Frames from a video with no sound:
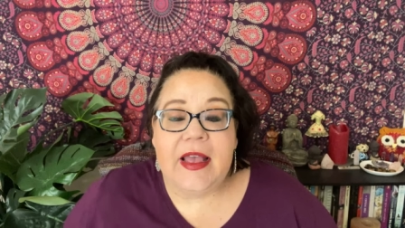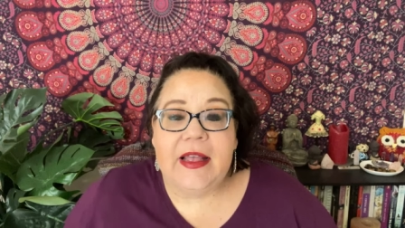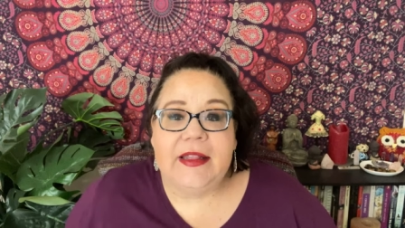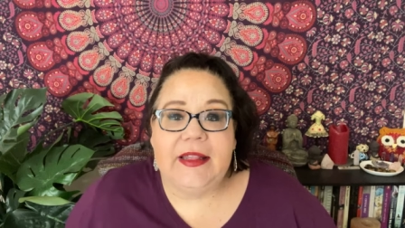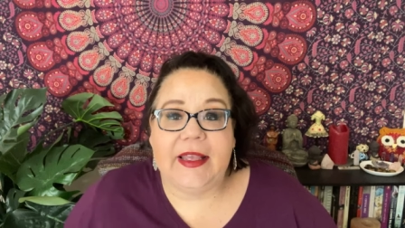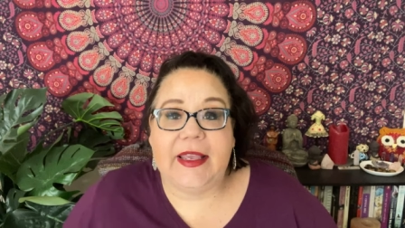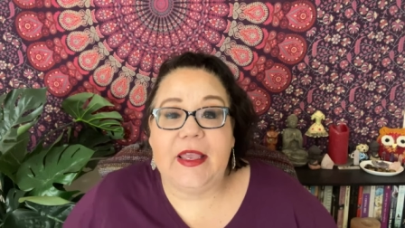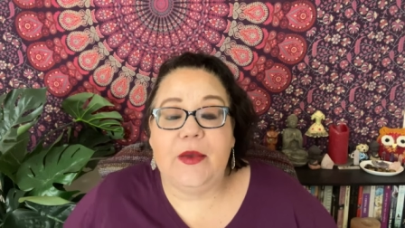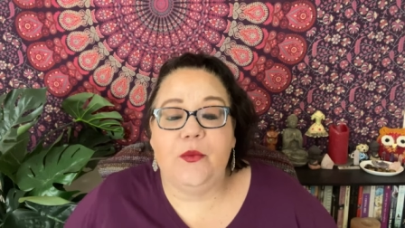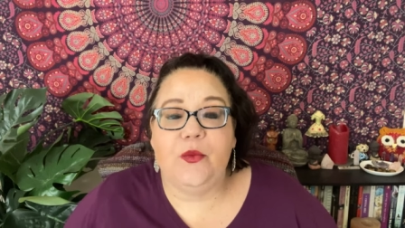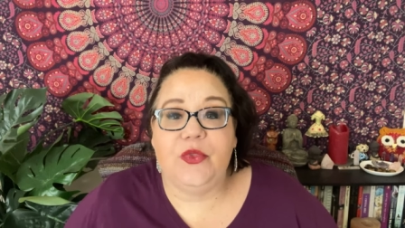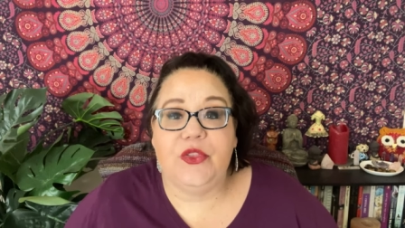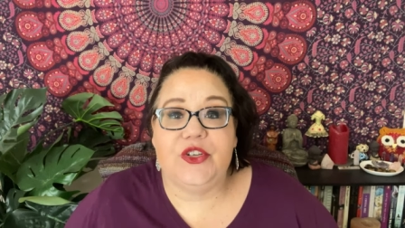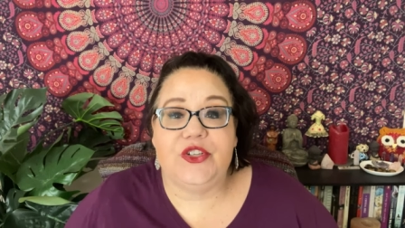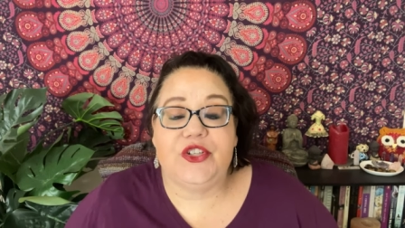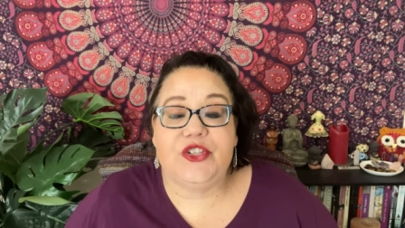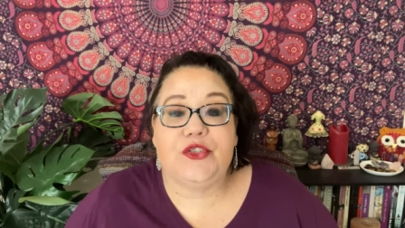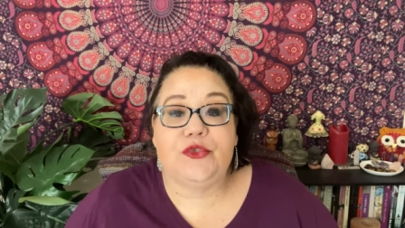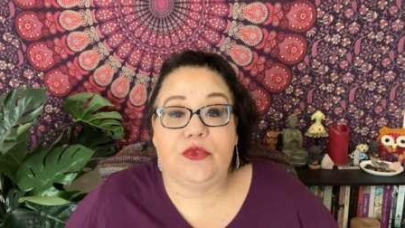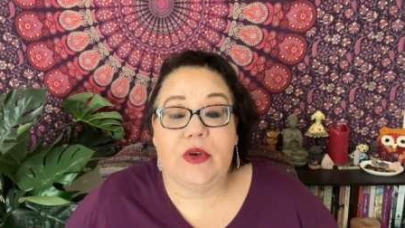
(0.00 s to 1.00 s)
Like, it, the
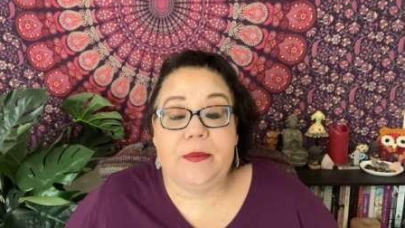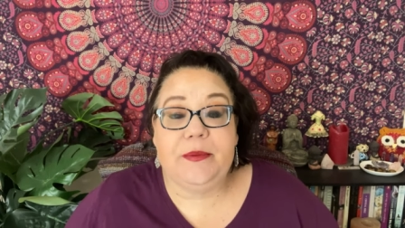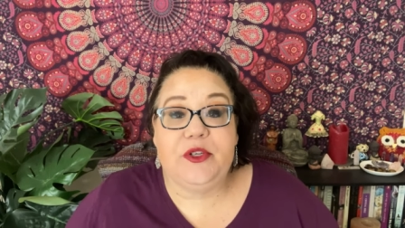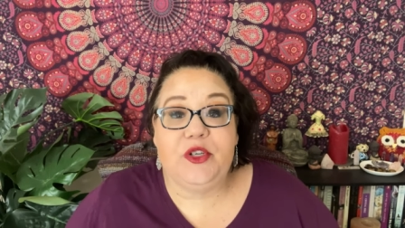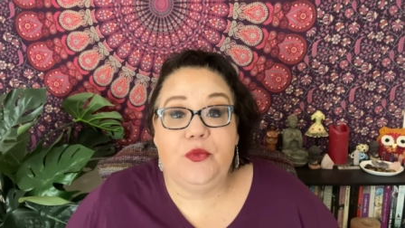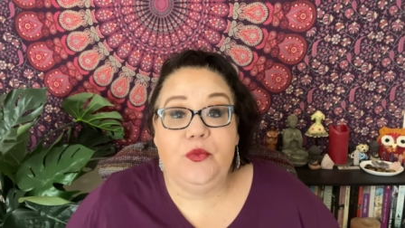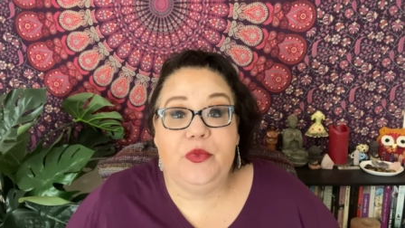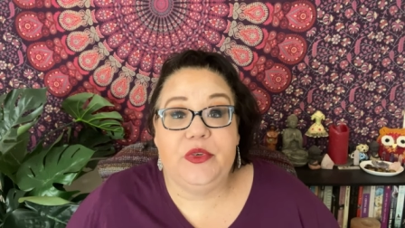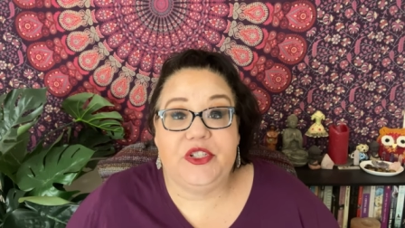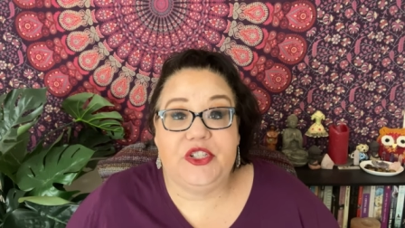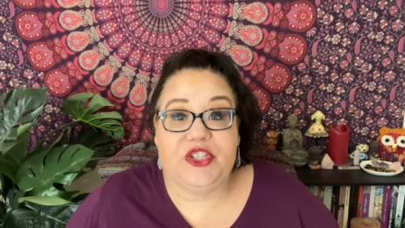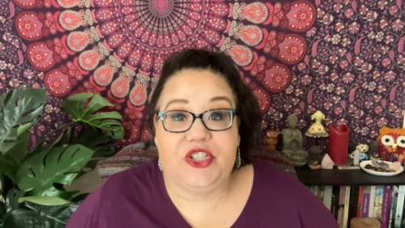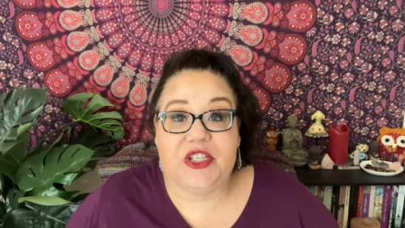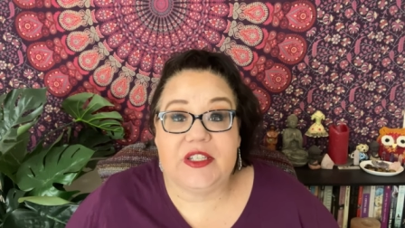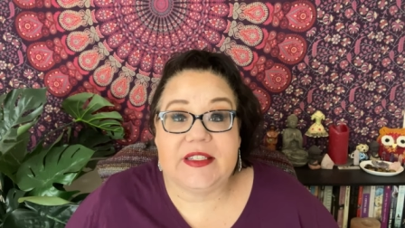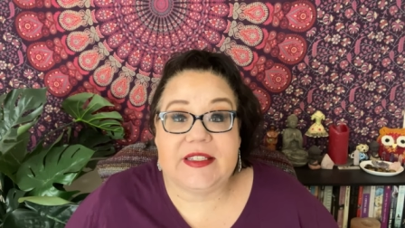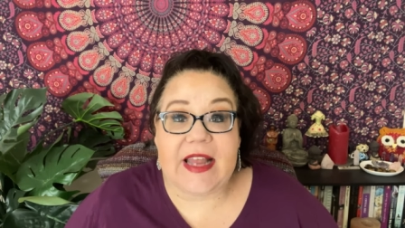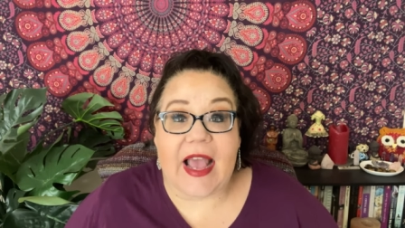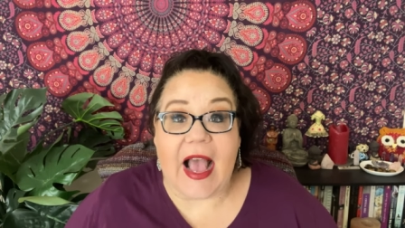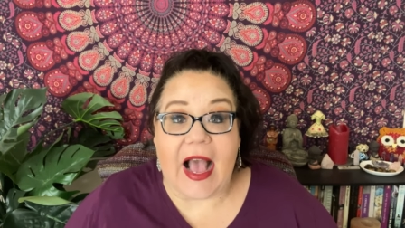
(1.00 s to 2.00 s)
description was
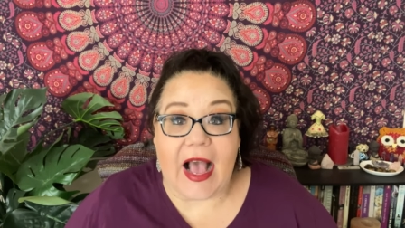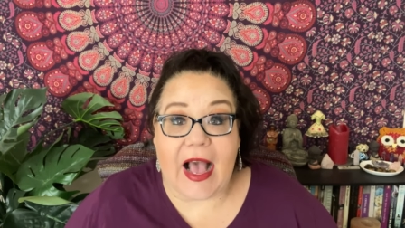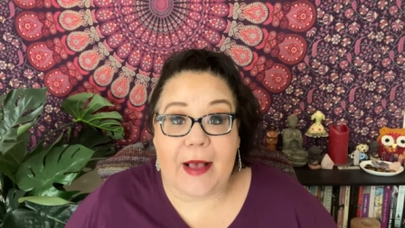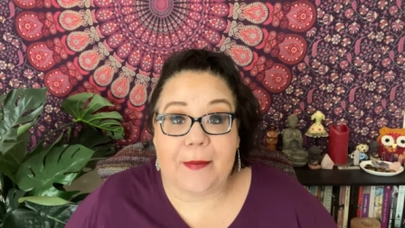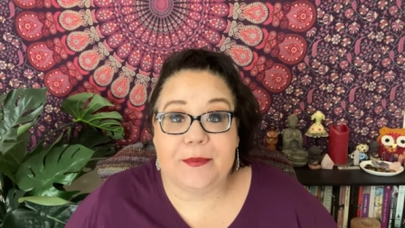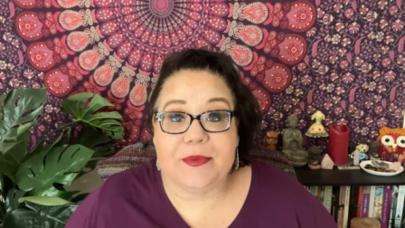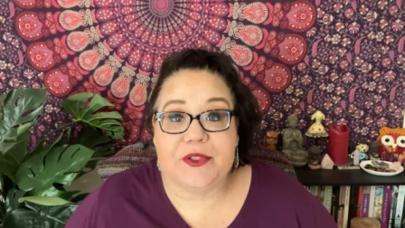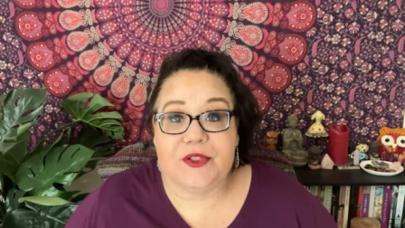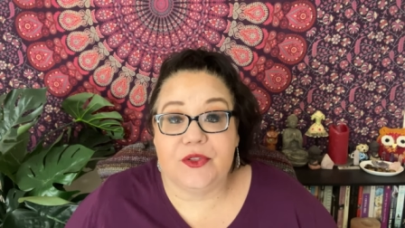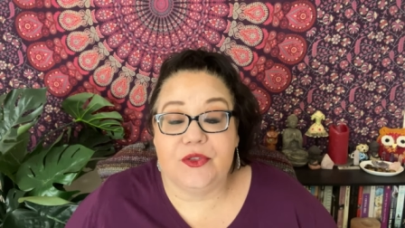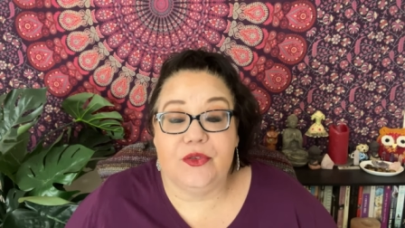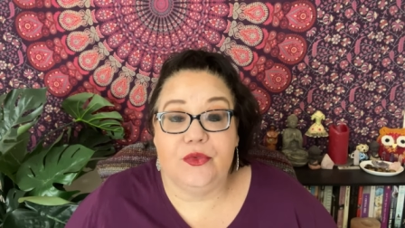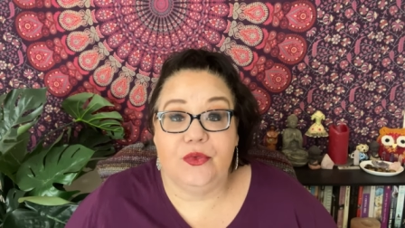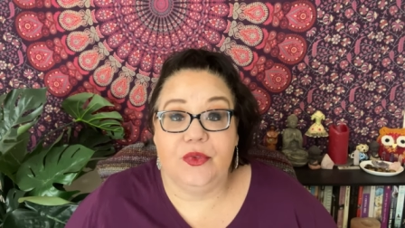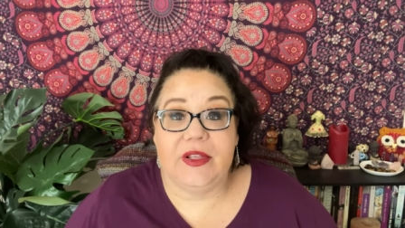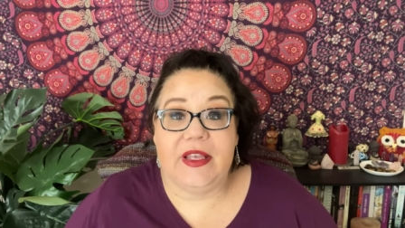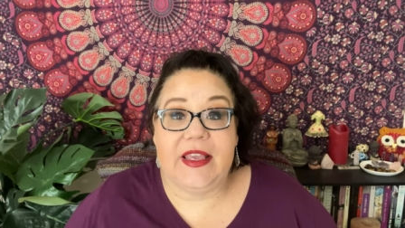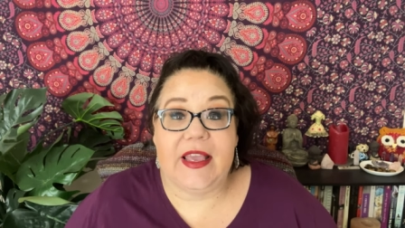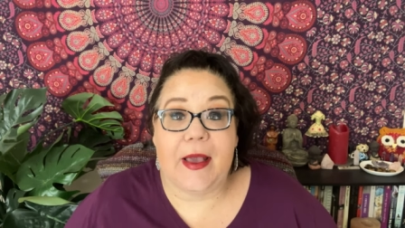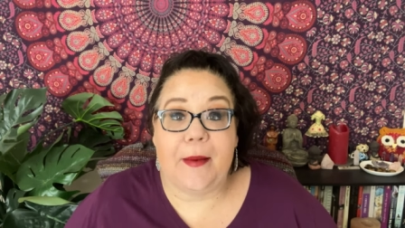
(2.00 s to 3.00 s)
just
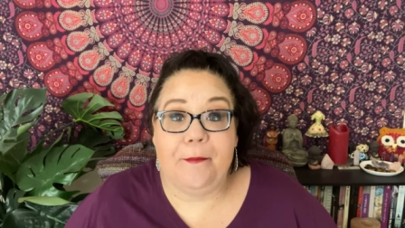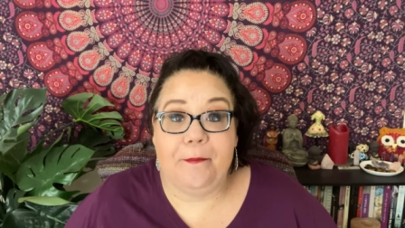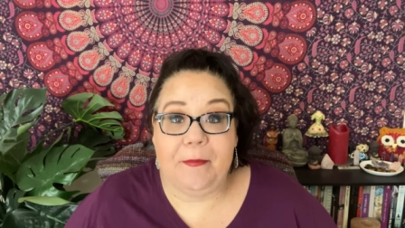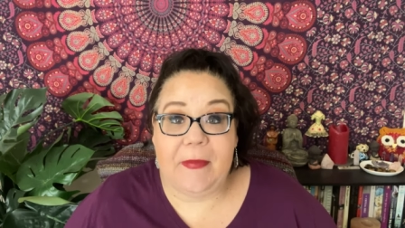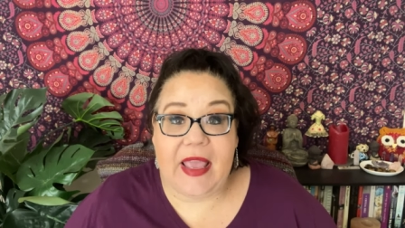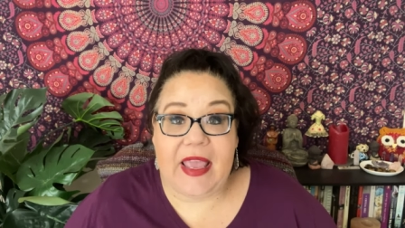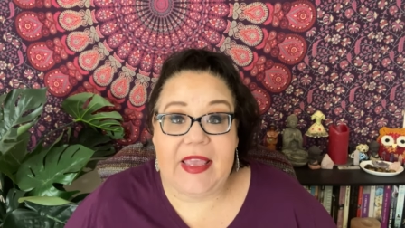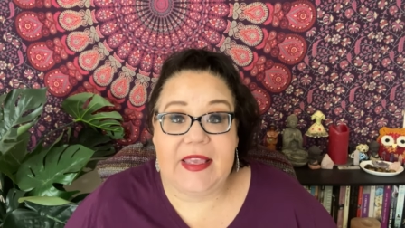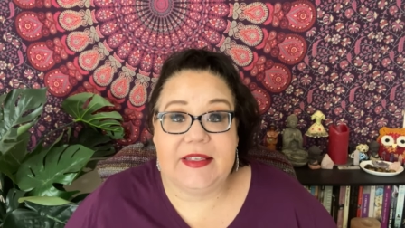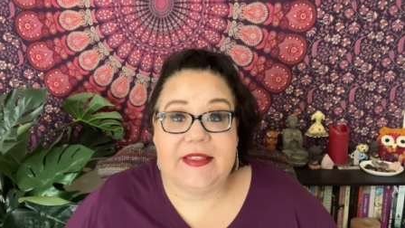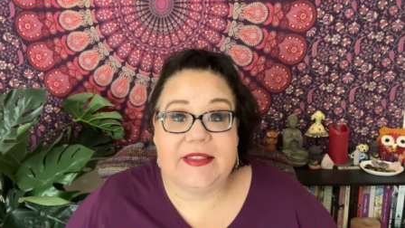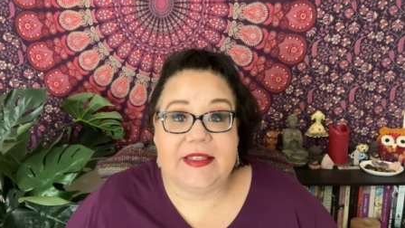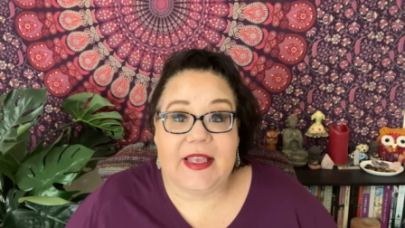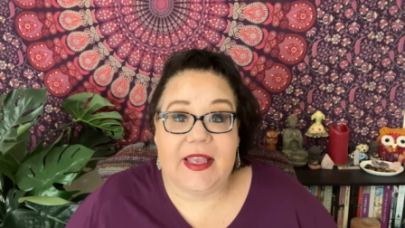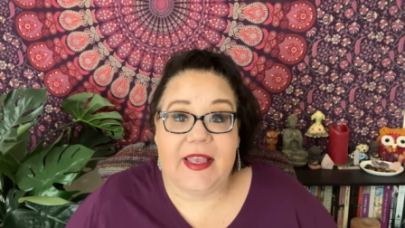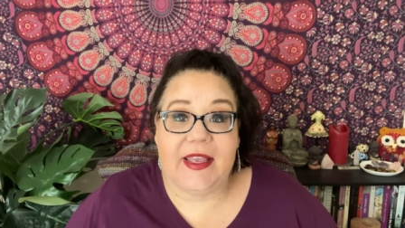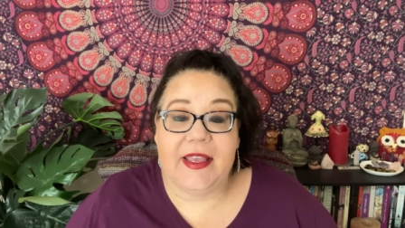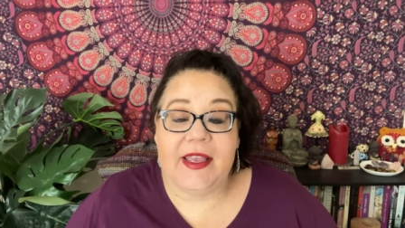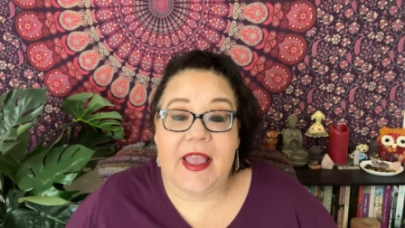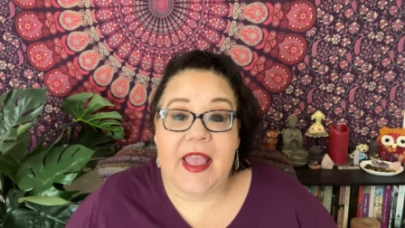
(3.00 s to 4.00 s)
absolutely
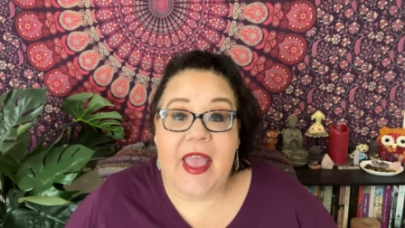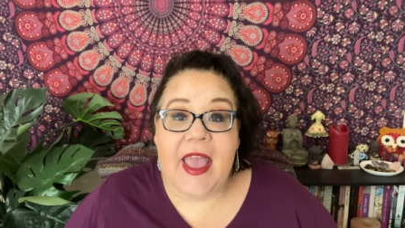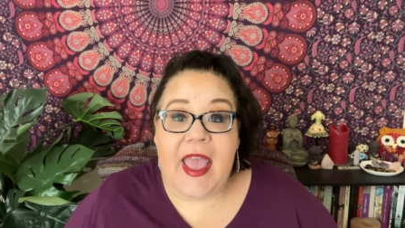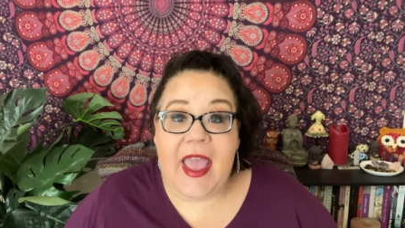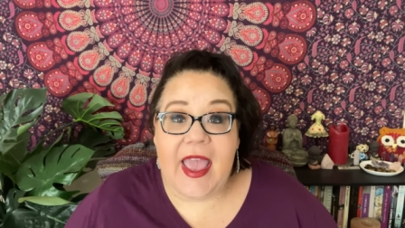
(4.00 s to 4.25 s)
amazing,